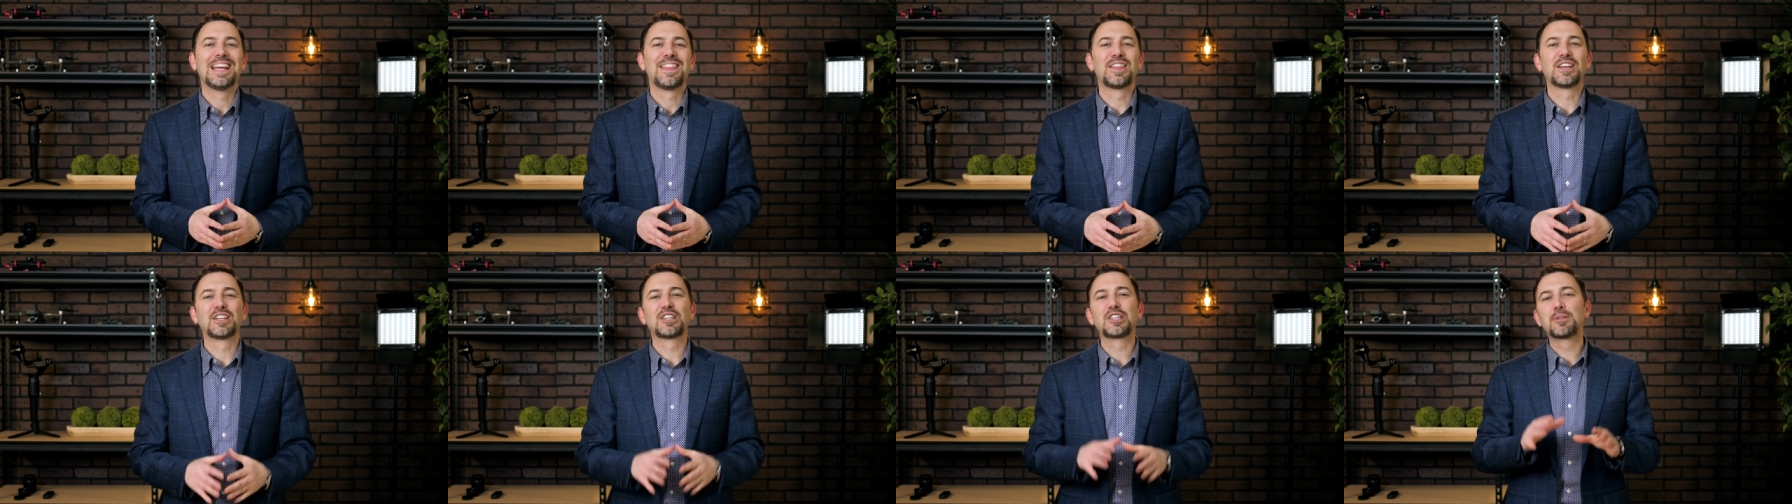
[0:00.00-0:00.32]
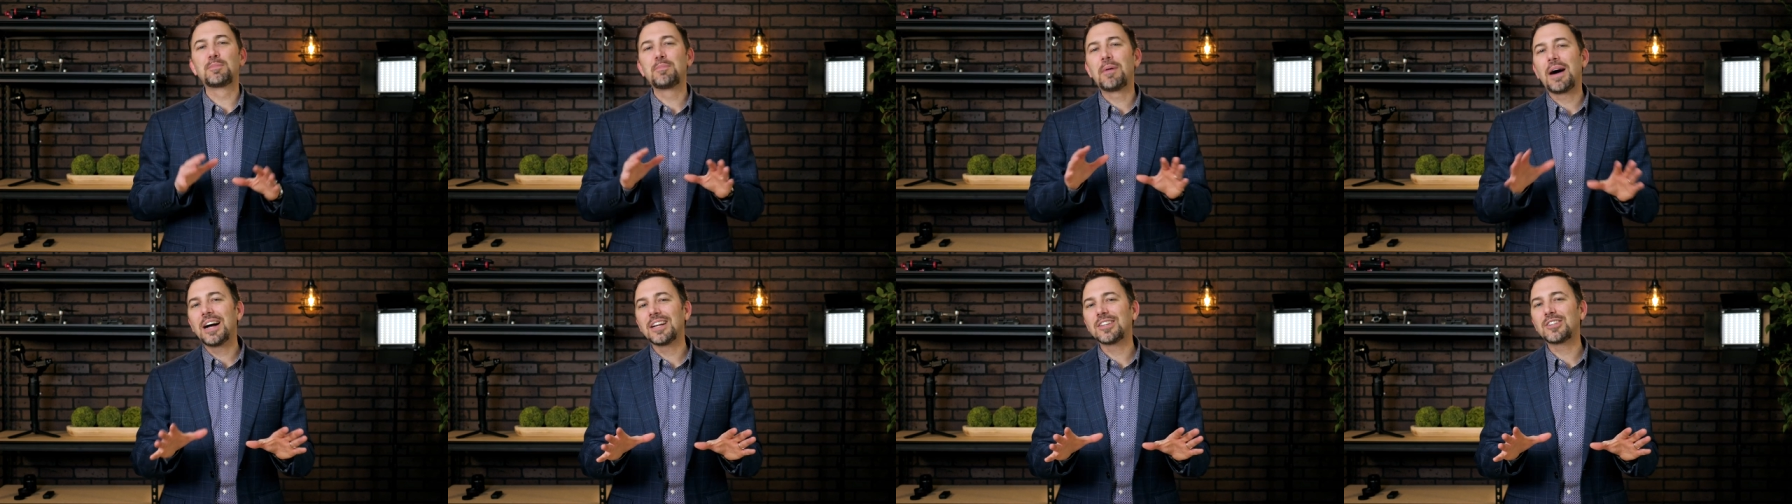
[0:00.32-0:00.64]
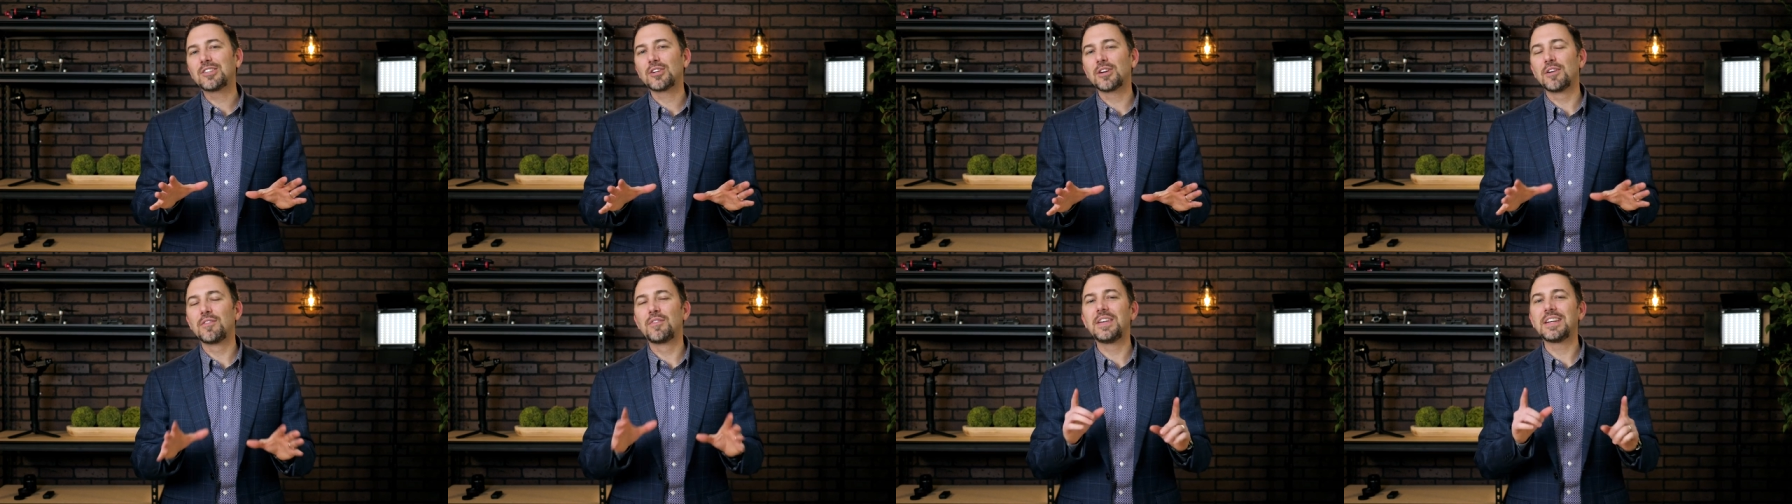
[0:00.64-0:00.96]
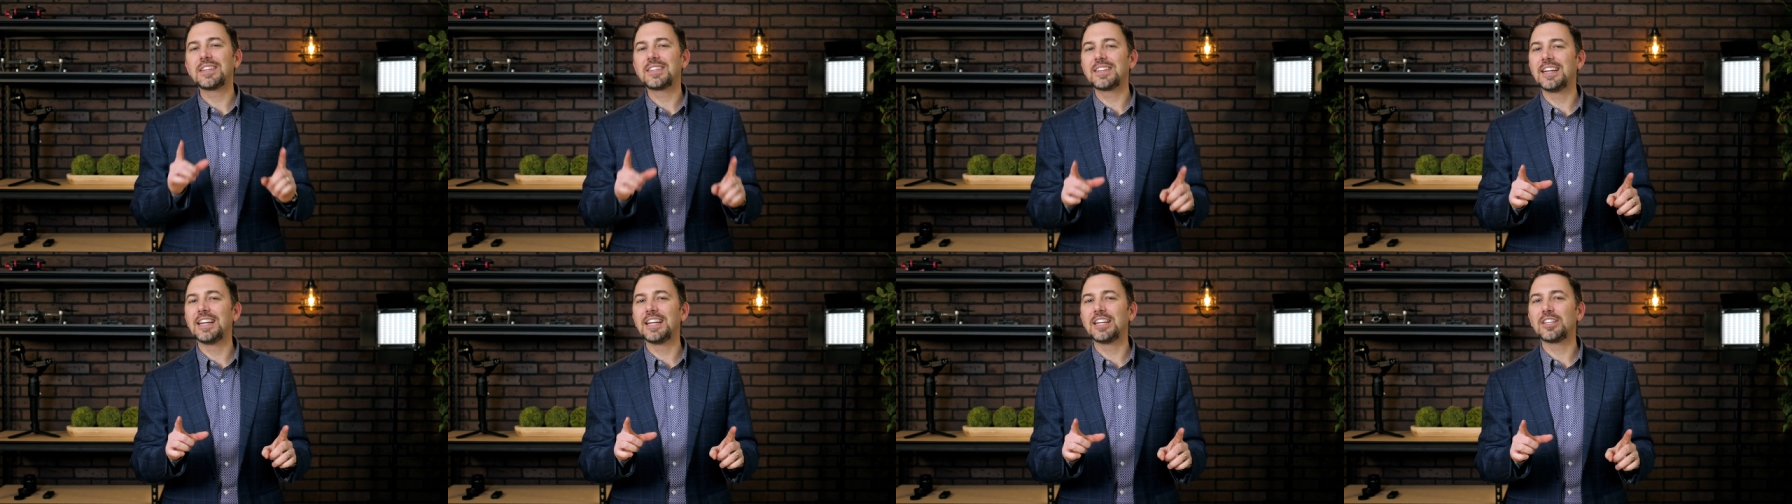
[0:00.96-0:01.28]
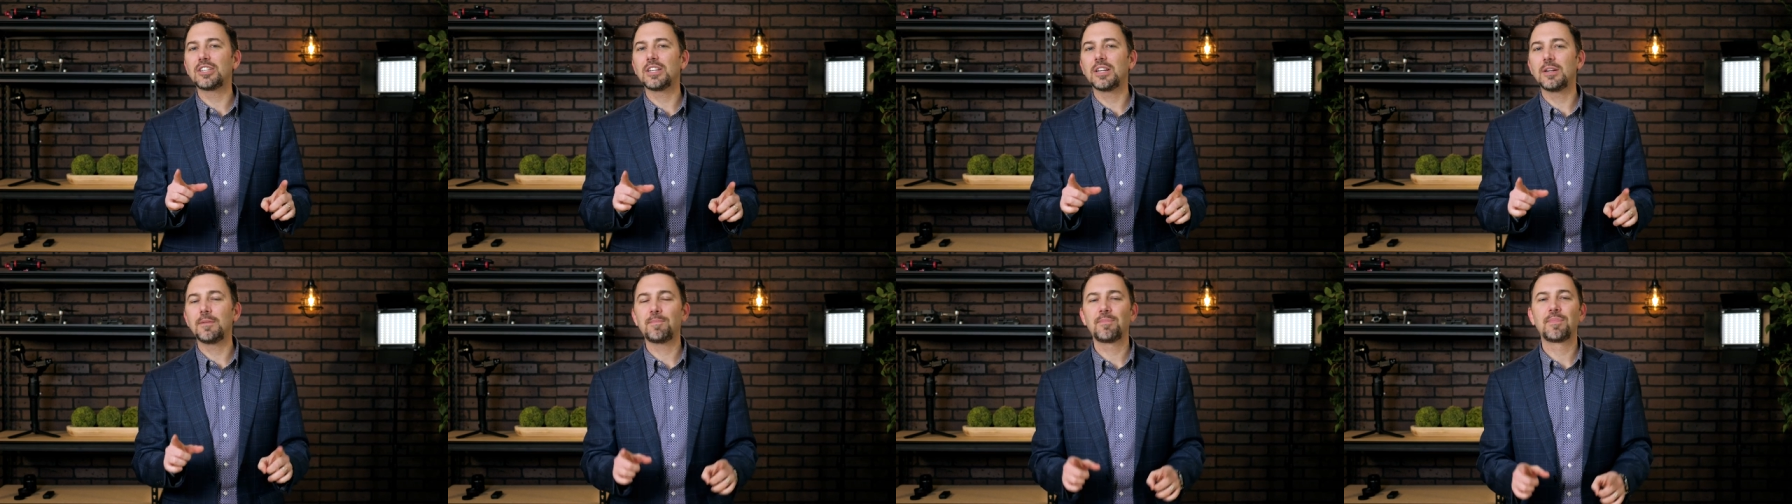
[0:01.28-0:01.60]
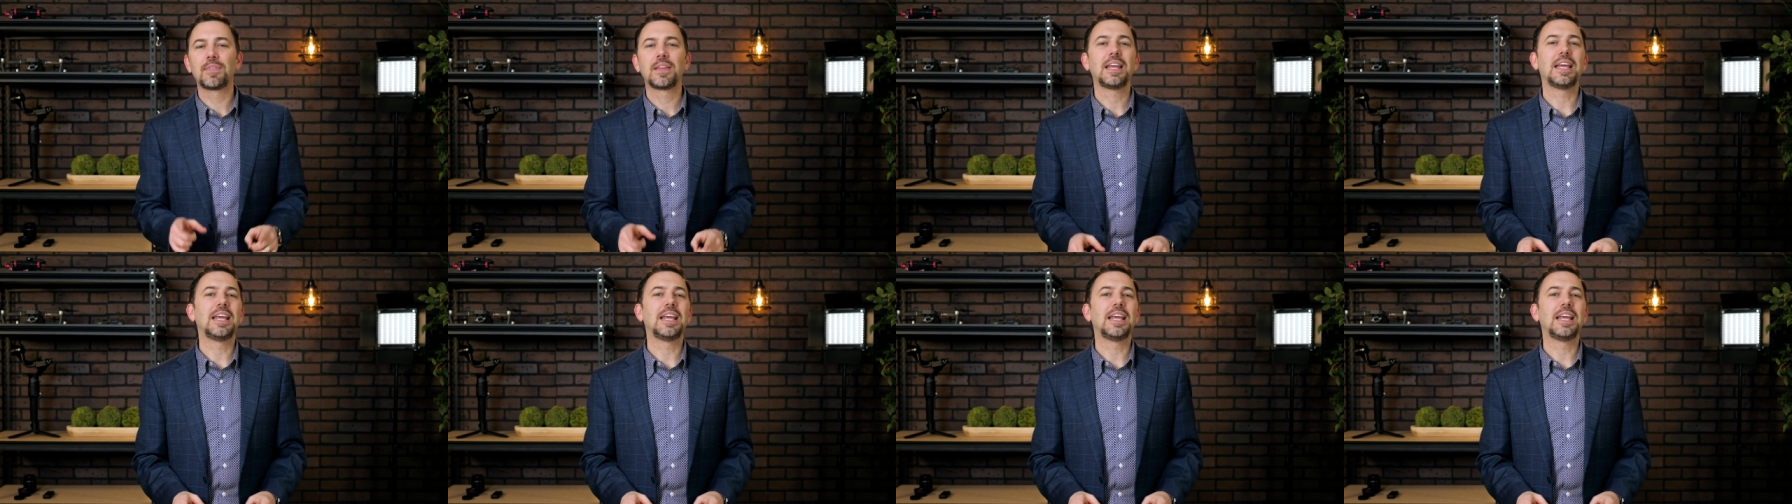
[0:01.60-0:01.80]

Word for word: The sponsor of this edition